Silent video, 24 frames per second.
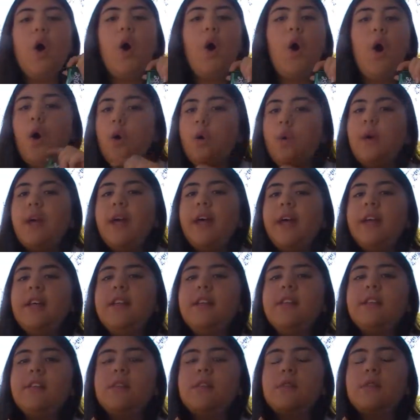
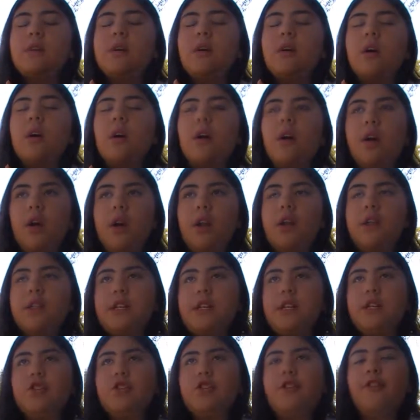always an
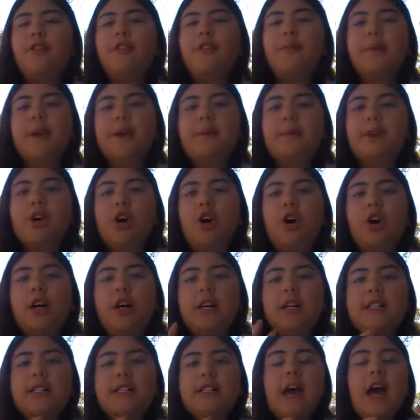essential for me
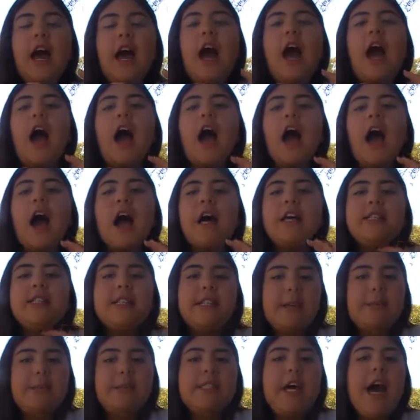because
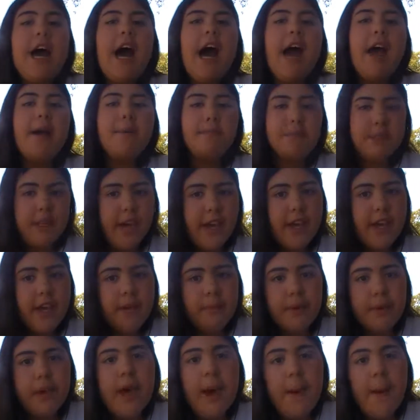sometimes I
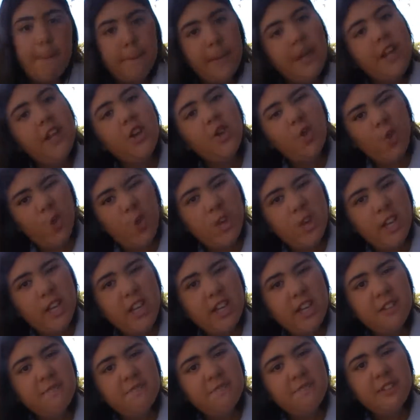can be a bit
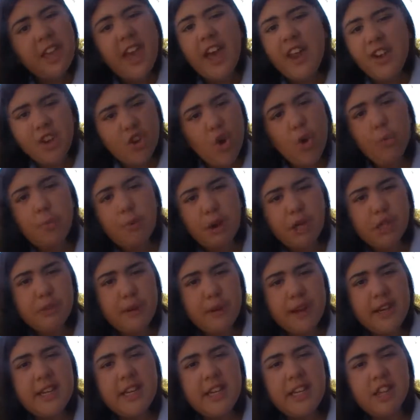naughty and not brush
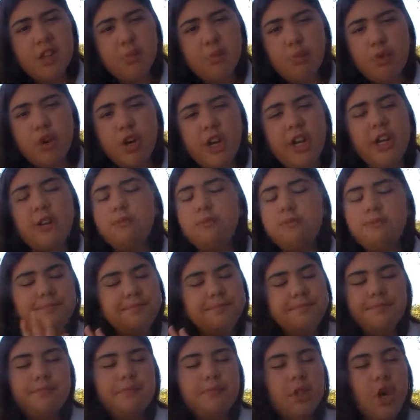my teeth in the morning.
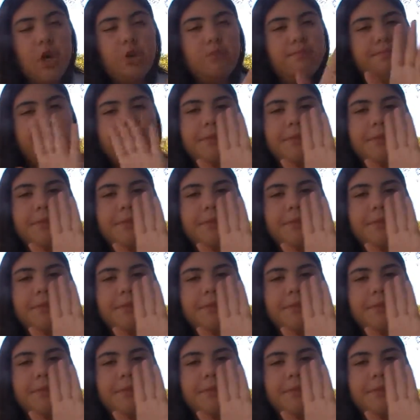Don't,